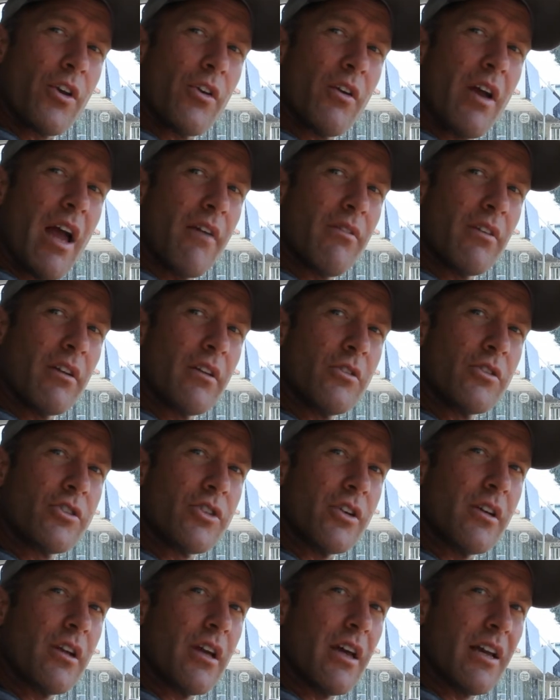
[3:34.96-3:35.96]
your
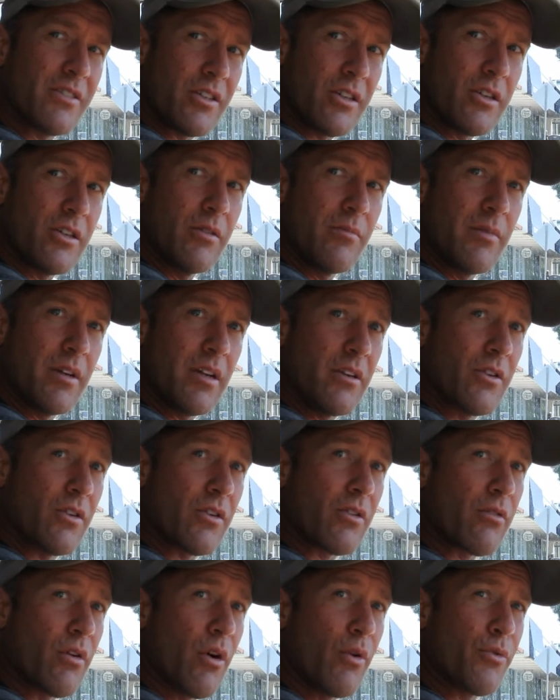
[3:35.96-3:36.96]
evolution as a human and
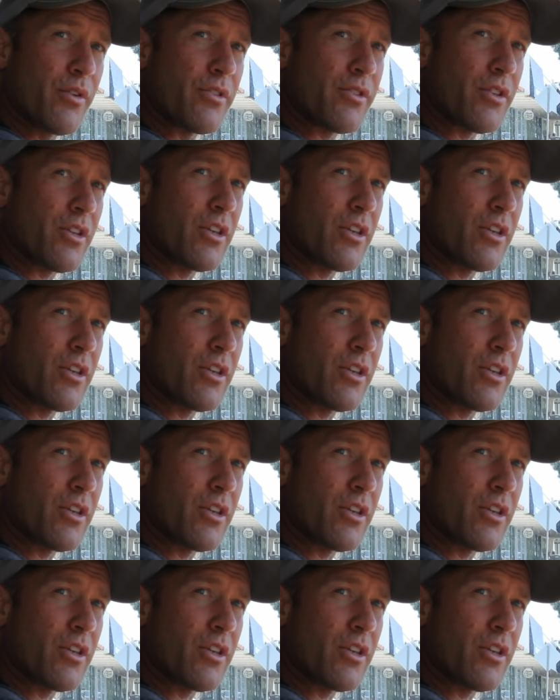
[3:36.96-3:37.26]
your growth as a